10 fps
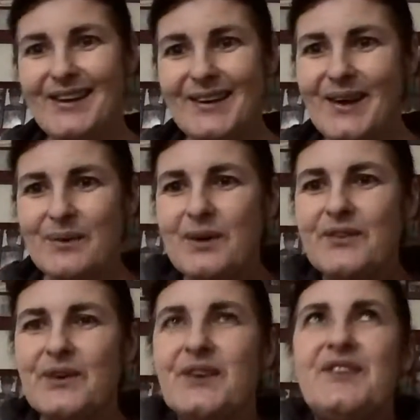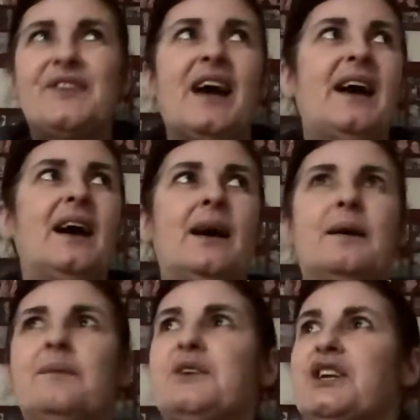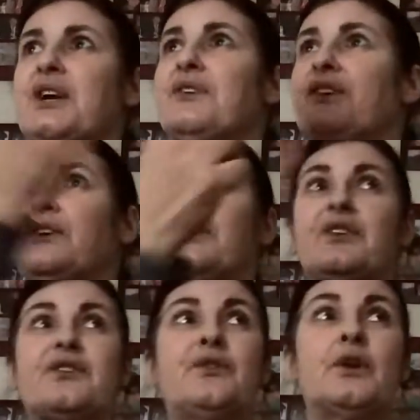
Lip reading: No, of course not. I'm sheltered. There's 4